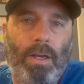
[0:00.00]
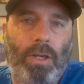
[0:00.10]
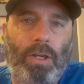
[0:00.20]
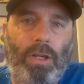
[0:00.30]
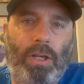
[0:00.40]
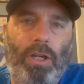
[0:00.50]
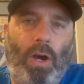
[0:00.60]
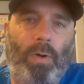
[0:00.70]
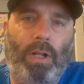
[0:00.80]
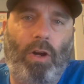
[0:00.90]

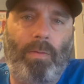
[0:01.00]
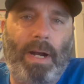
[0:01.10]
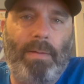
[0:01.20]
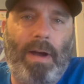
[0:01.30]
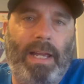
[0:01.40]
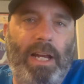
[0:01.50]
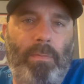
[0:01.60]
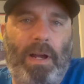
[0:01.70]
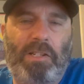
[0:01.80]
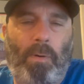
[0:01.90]
Yo and hello everybody, Mike here,
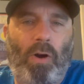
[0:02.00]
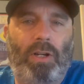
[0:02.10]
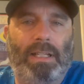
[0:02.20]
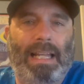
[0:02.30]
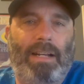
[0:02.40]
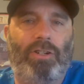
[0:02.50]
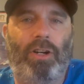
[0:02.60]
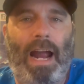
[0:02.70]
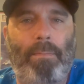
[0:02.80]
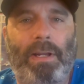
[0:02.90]
baseball
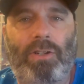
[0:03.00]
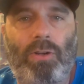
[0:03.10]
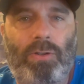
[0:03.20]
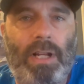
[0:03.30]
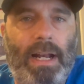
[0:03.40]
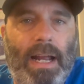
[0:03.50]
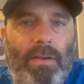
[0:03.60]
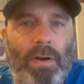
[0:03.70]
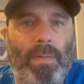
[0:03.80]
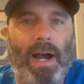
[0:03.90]
collector. Happy Tuesday to
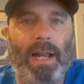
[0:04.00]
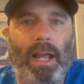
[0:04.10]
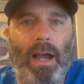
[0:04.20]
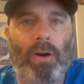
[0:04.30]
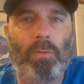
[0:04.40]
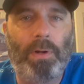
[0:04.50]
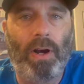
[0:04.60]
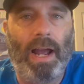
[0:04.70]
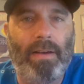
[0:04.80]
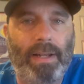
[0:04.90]
everybody. I hope you're
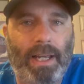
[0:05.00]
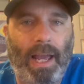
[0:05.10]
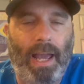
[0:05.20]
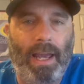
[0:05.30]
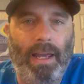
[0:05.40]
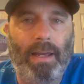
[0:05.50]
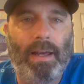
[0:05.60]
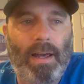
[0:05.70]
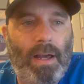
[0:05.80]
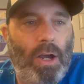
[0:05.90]
having a
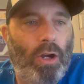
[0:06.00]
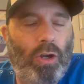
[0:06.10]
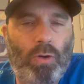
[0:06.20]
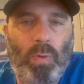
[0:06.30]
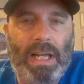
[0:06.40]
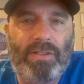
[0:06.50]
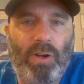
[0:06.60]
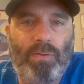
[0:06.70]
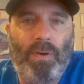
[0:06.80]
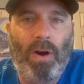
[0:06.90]
good week
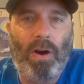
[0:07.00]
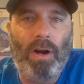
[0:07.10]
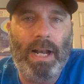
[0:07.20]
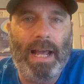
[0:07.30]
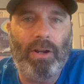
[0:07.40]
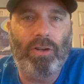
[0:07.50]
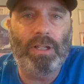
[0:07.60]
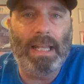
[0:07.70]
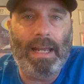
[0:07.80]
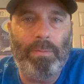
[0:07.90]
so far and had a
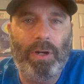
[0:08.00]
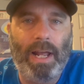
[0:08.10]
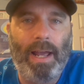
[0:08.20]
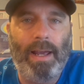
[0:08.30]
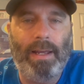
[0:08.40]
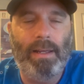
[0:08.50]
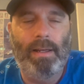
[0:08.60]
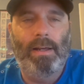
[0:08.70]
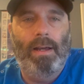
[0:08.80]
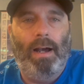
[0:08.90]
good Labor Day.
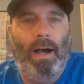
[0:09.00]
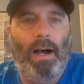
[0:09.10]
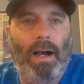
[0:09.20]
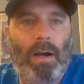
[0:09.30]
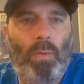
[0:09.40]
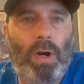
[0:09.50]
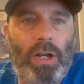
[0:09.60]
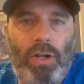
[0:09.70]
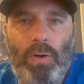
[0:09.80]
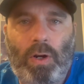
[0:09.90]
Wanted
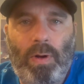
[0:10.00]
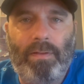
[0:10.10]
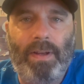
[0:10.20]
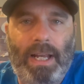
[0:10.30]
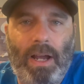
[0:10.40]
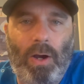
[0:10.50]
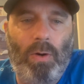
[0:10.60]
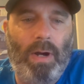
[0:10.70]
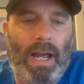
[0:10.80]
to do a quick video.